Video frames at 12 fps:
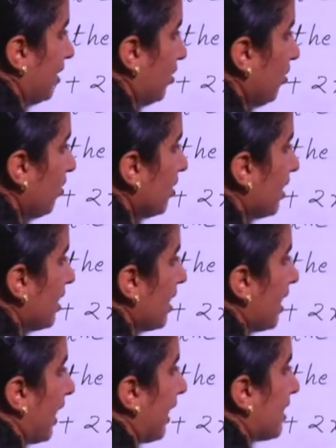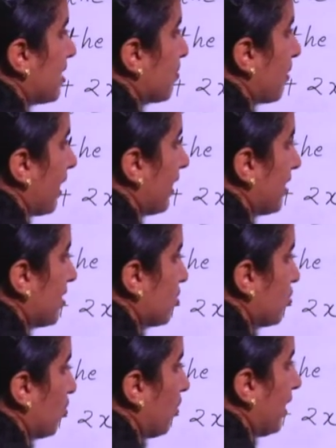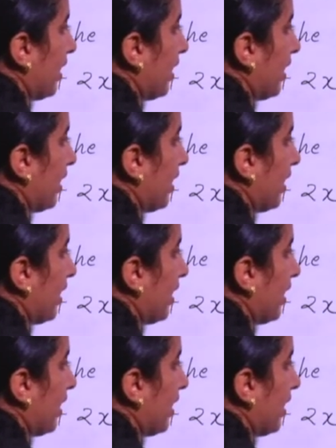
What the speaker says: × x 2